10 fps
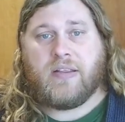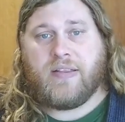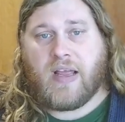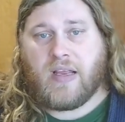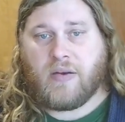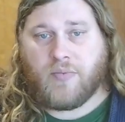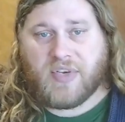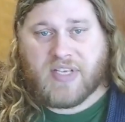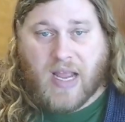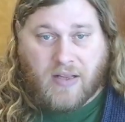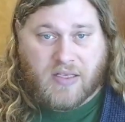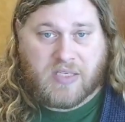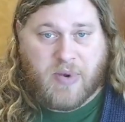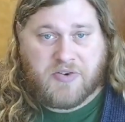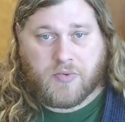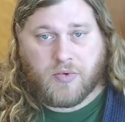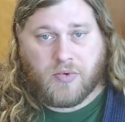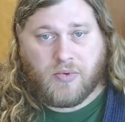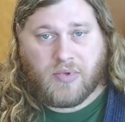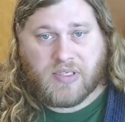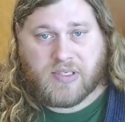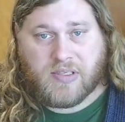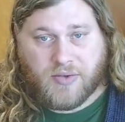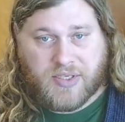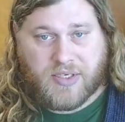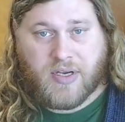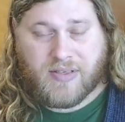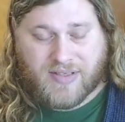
They retain the special role associated